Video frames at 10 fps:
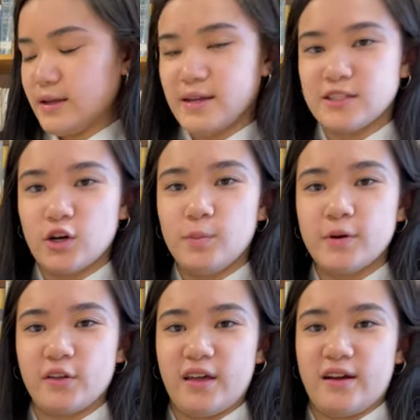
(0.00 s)
It's
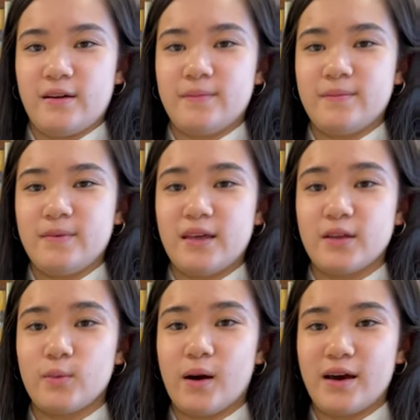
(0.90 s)
opener there, in
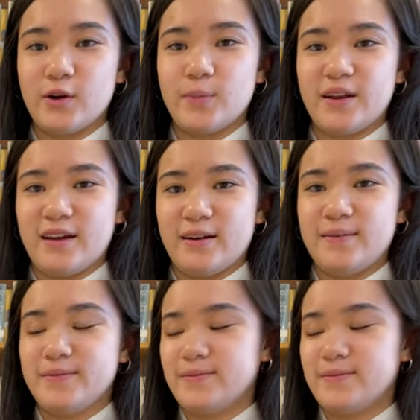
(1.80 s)
the wide open air.